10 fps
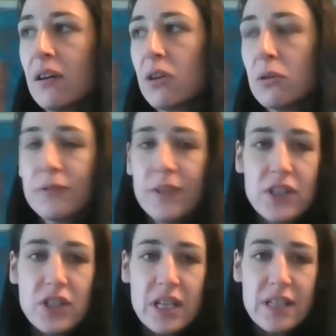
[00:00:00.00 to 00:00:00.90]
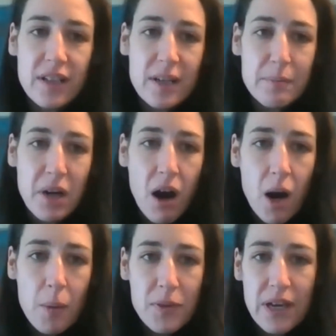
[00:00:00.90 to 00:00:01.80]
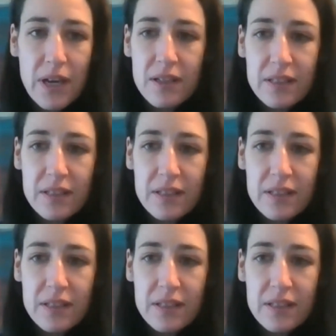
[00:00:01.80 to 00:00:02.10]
goldfishy type carp things.